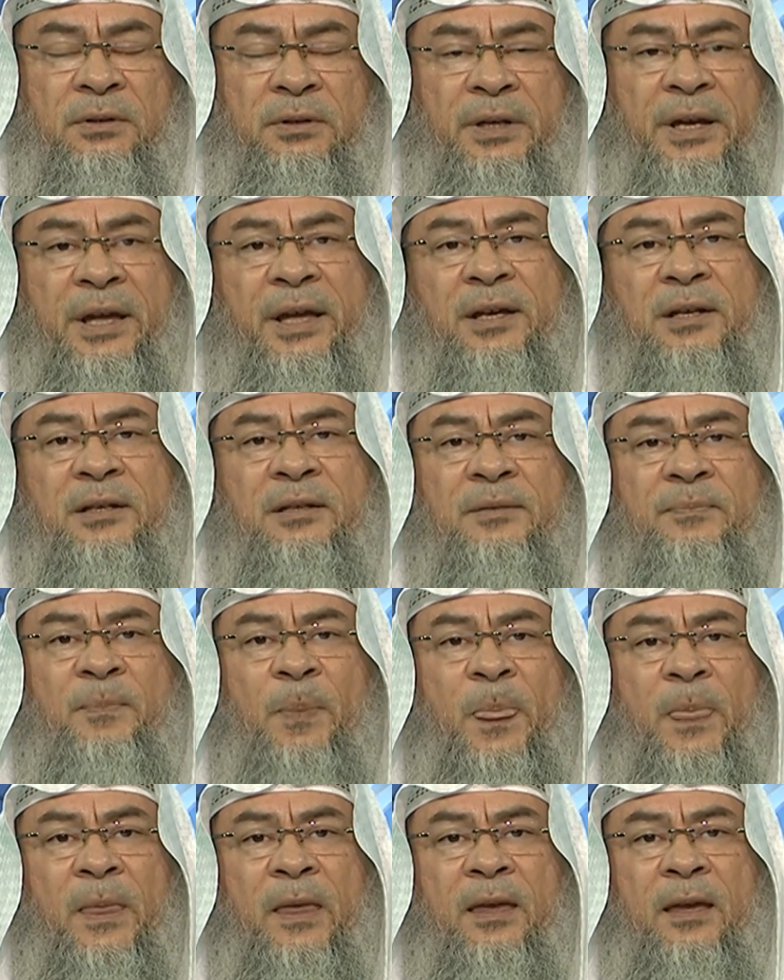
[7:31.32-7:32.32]
in
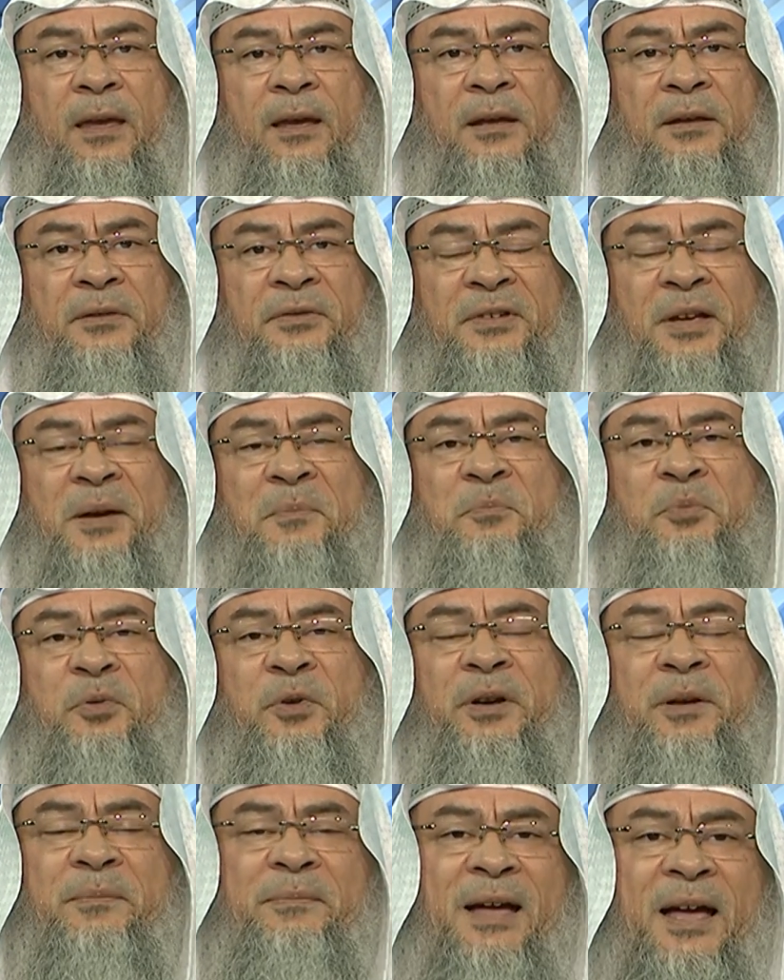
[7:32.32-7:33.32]

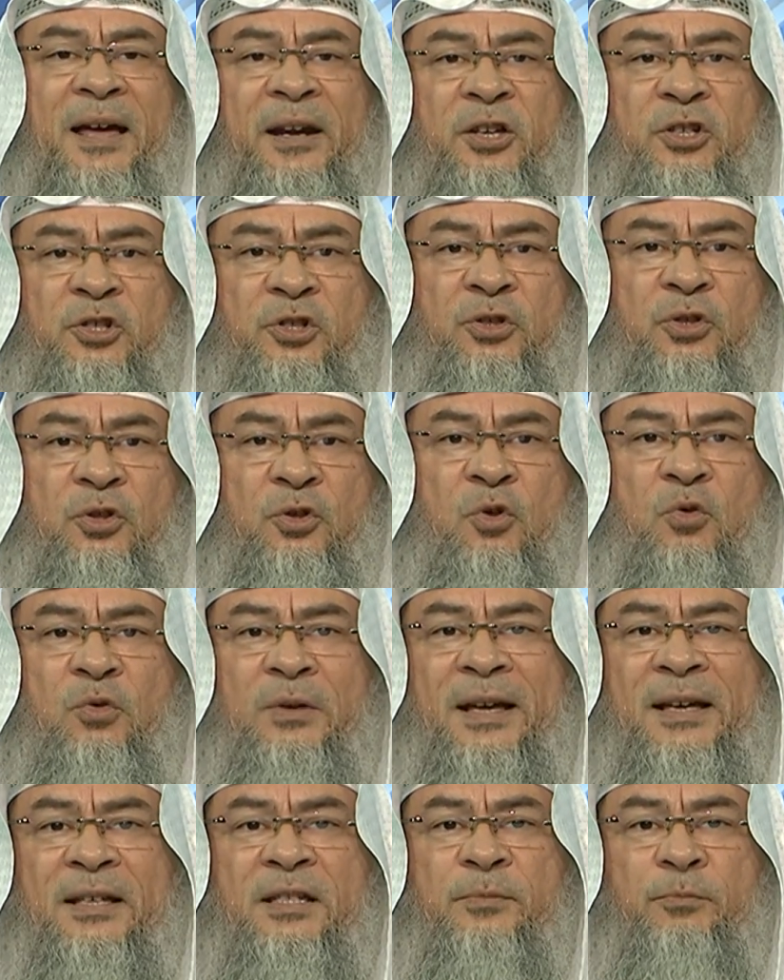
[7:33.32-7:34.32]
temporary marriage known
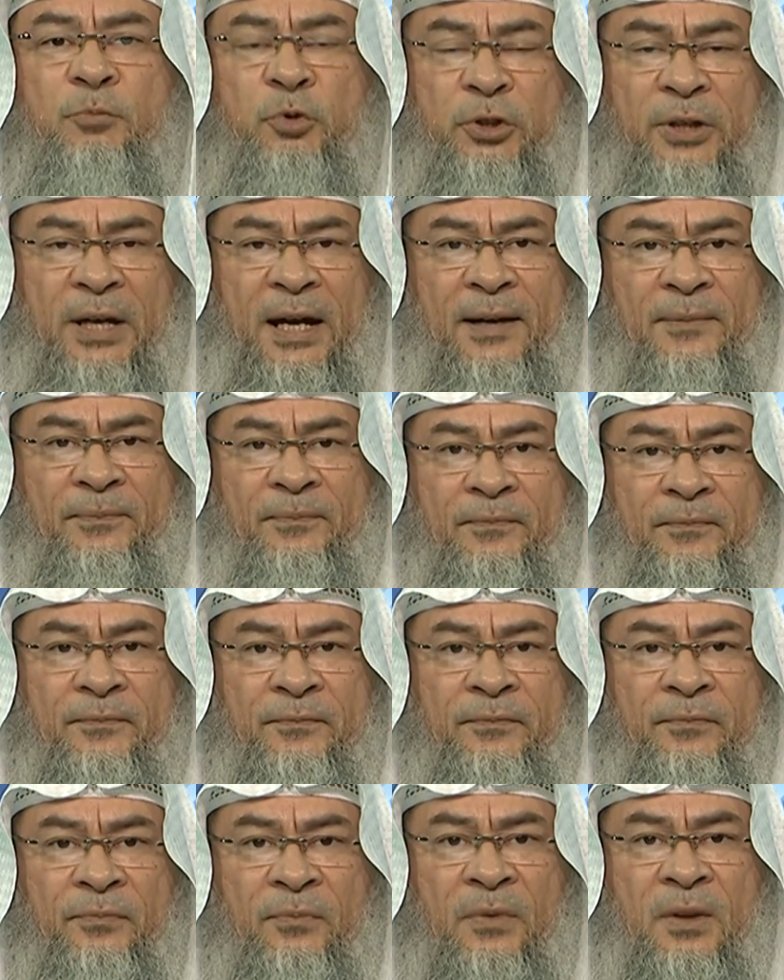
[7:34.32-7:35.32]
as muta,
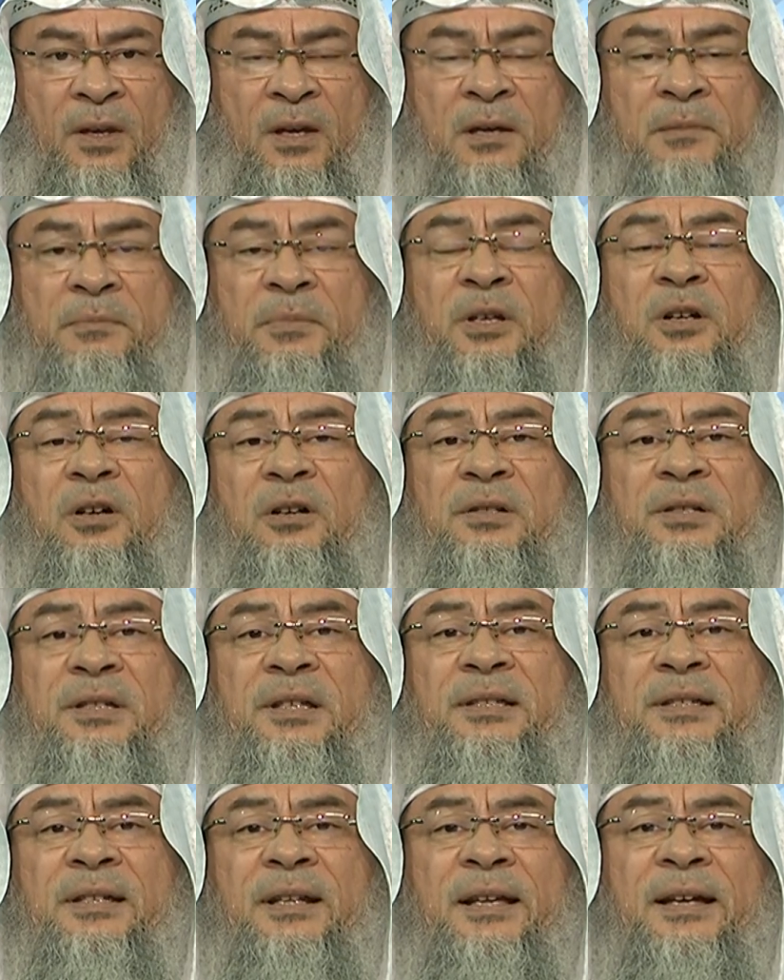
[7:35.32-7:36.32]
because
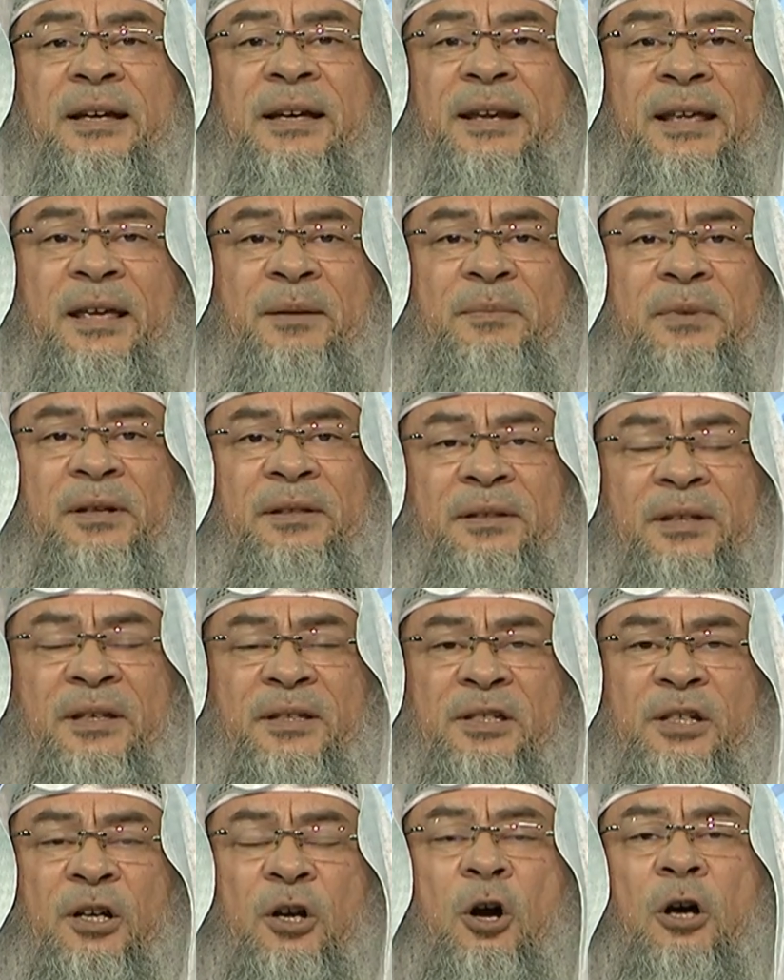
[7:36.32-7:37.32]
it's an agreement,
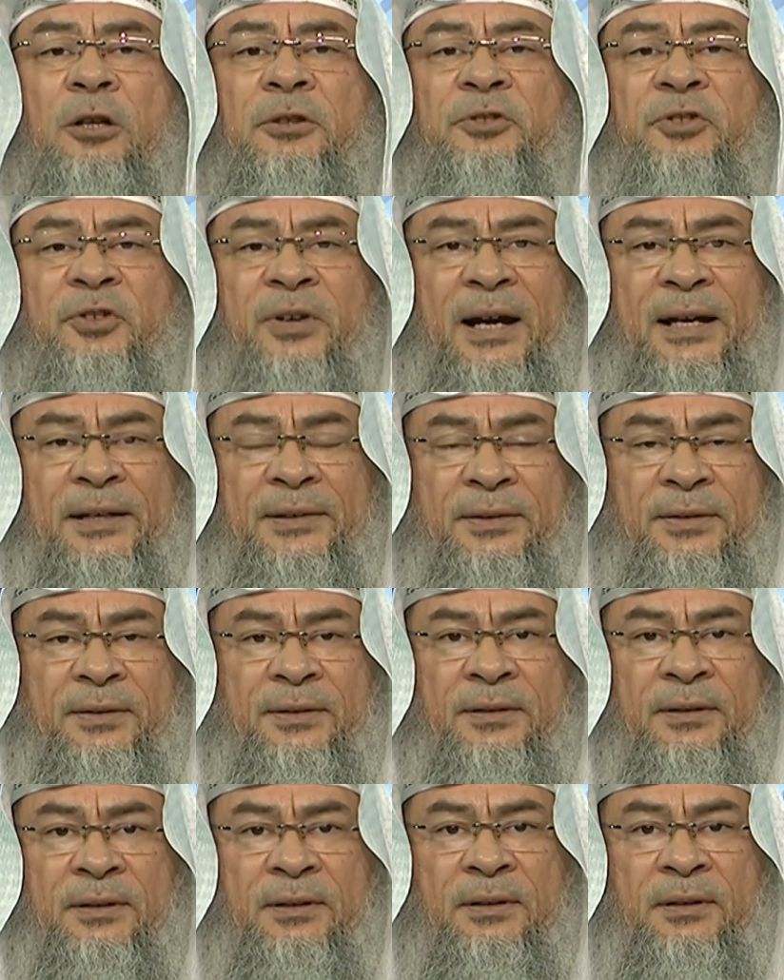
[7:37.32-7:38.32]
it's a contract
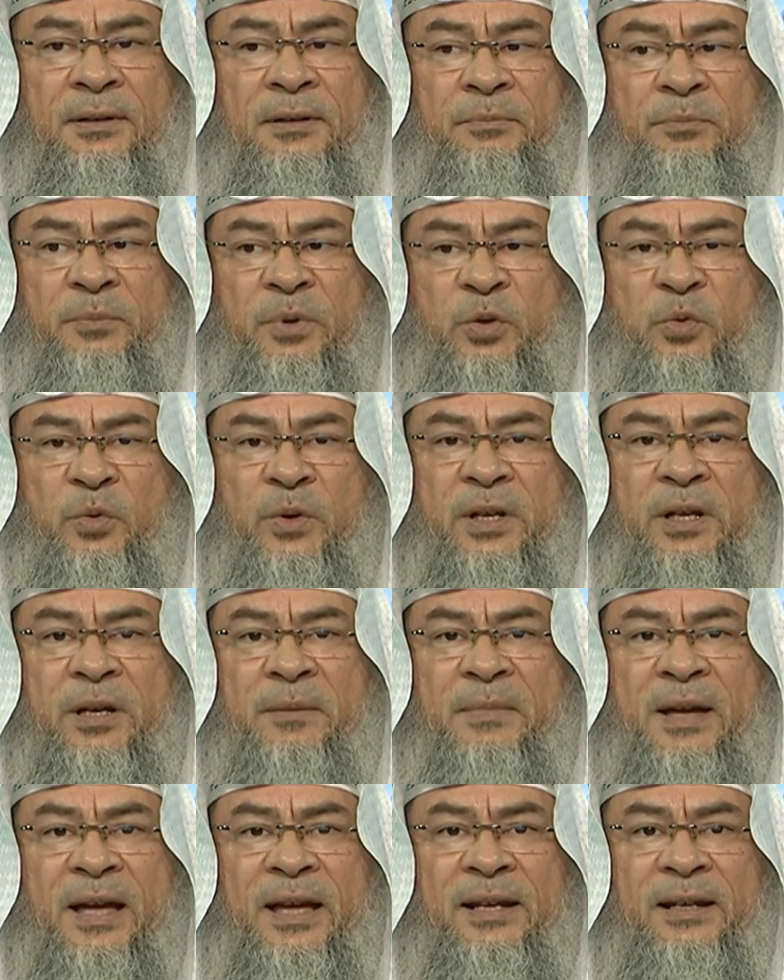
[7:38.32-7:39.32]
between a
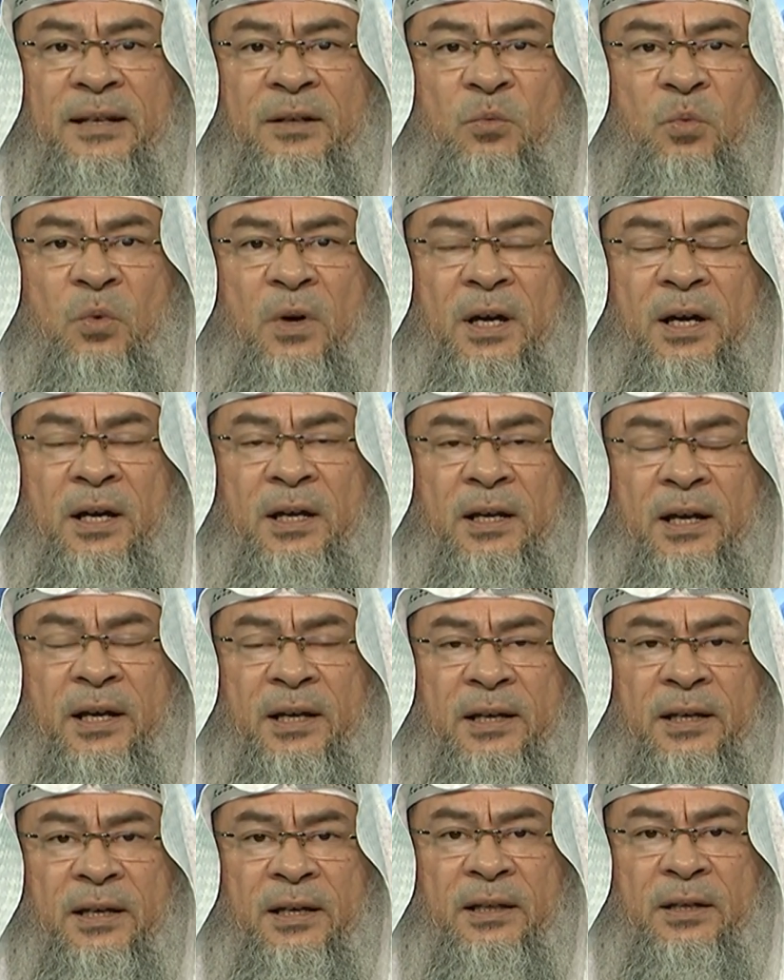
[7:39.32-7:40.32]
man
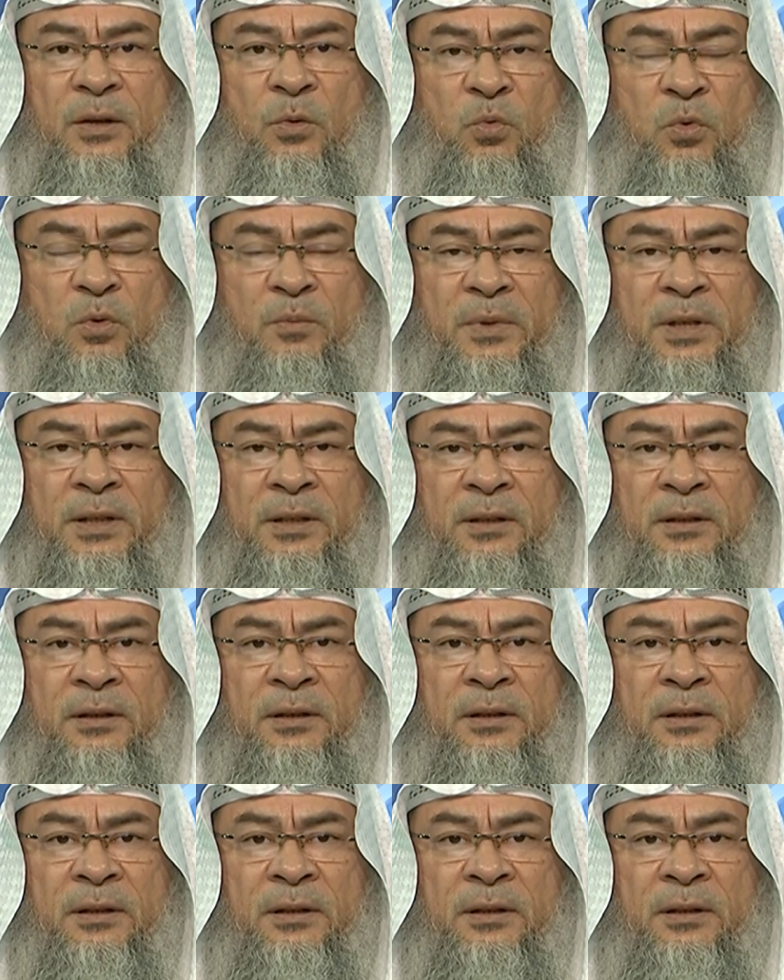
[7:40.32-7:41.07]
and a woman